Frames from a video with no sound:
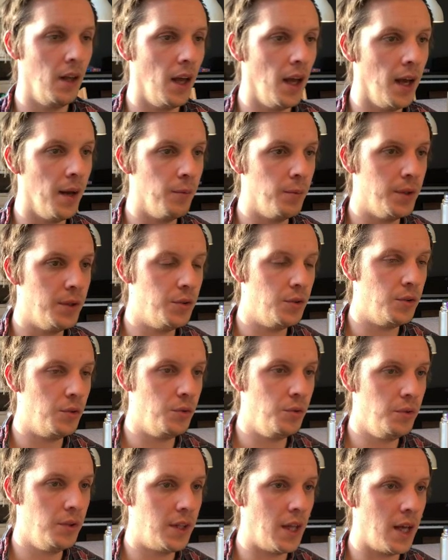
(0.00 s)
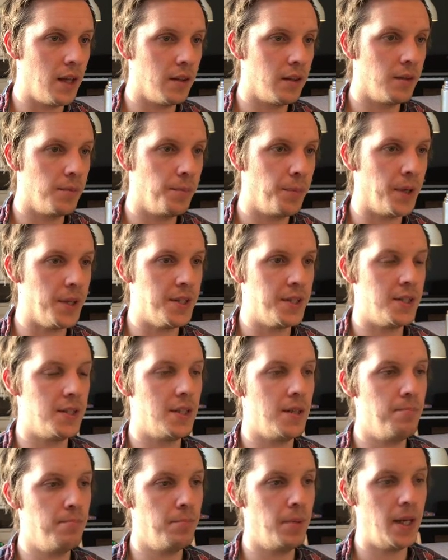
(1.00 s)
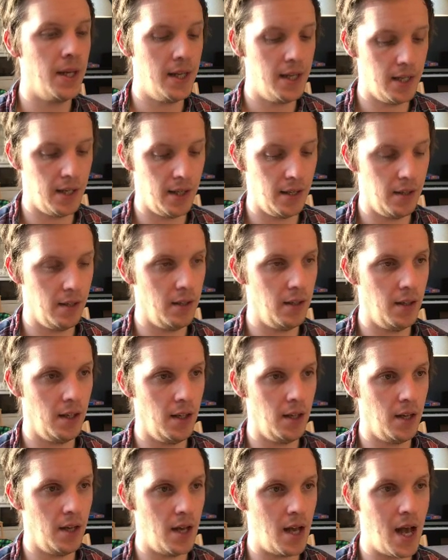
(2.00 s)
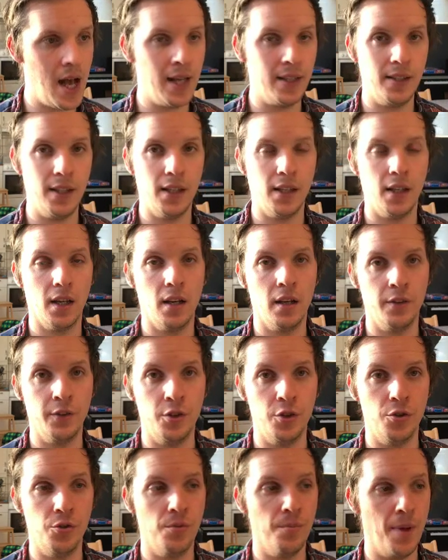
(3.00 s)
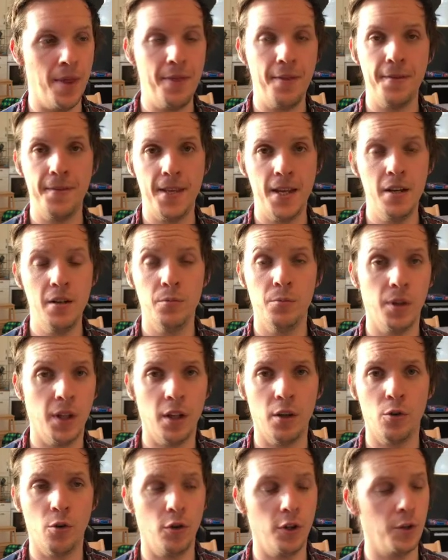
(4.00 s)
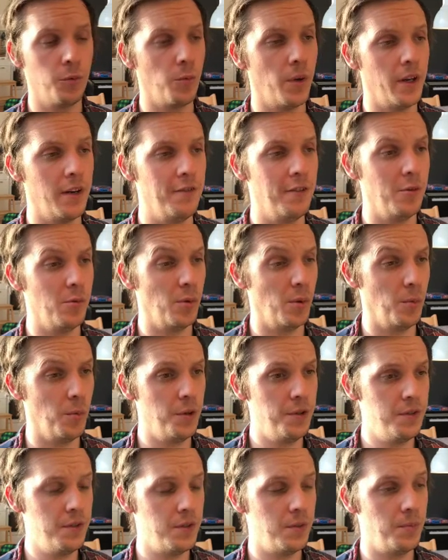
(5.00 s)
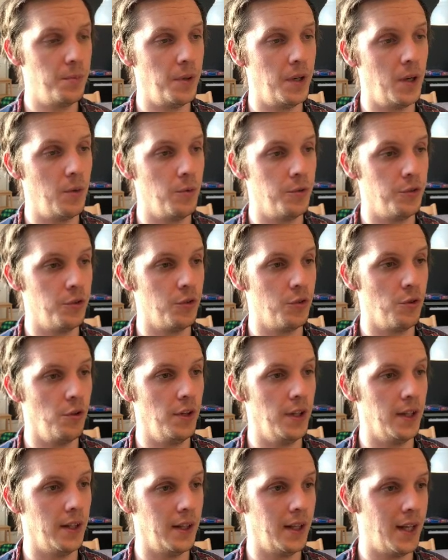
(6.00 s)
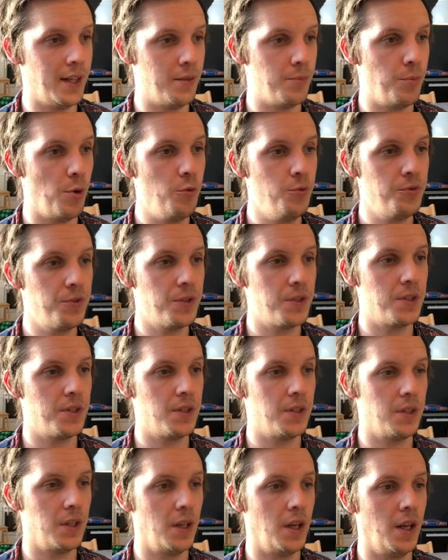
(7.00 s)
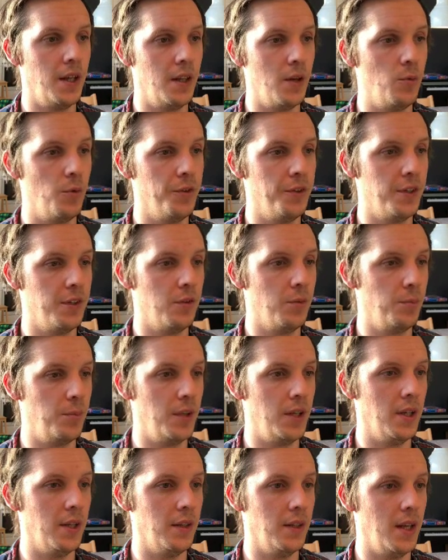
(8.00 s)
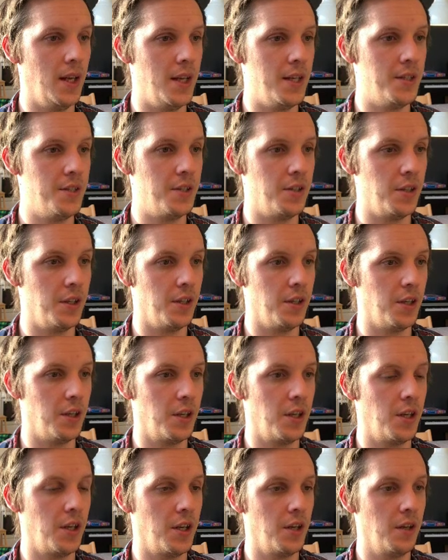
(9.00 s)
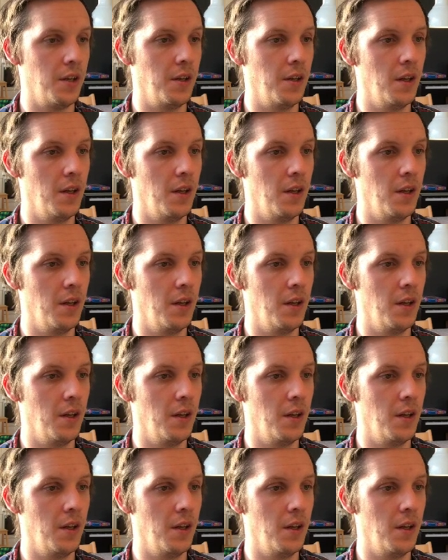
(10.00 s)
And we do that by simply adding a new method here, and we can call it whatever we want, but I want to call it getPosts, and I want it to be an async